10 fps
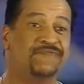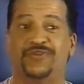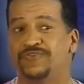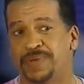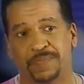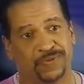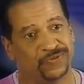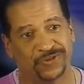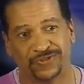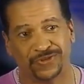knows my
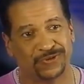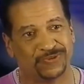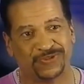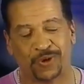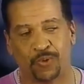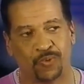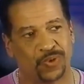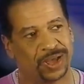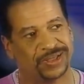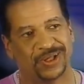music too. So
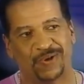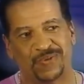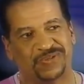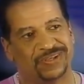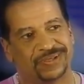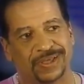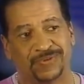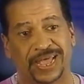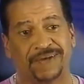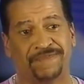it was
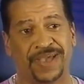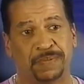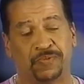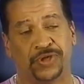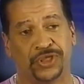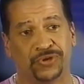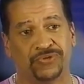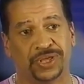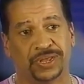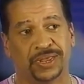like a family
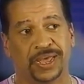reunion.